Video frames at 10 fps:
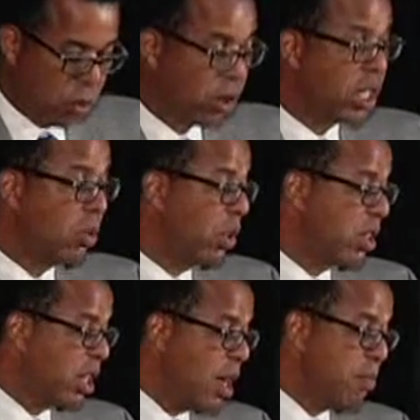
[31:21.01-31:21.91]
working with
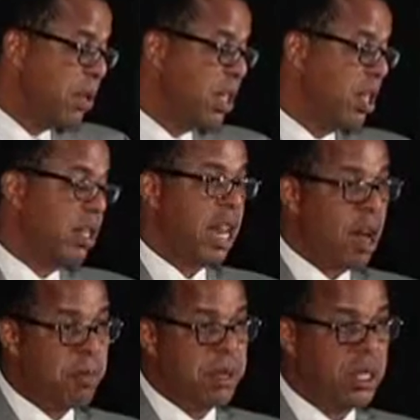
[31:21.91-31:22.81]
the company that
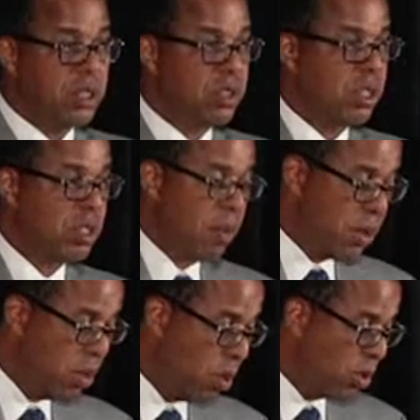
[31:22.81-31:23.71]
now builds some
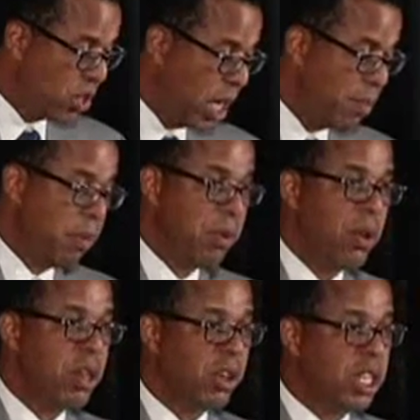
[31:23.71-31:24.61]
of the most
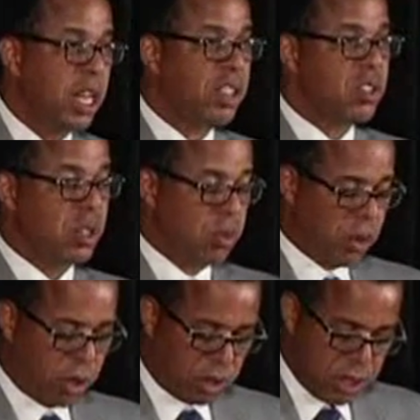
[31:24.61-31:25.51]
capable interconnects in the
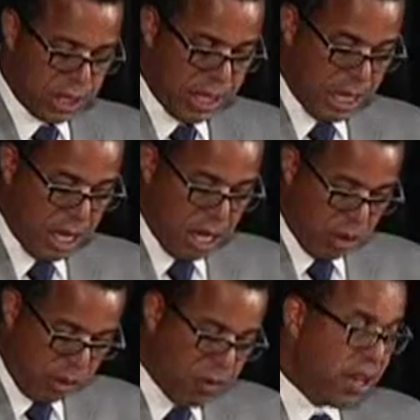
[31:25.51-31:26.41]
world.
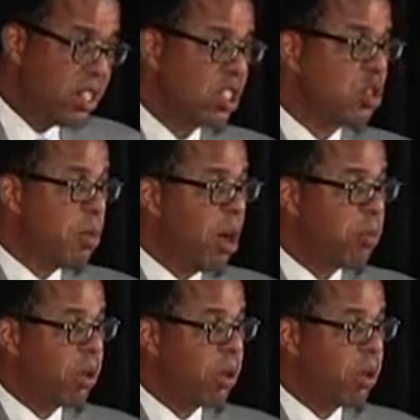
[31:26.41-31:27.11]
We funded a small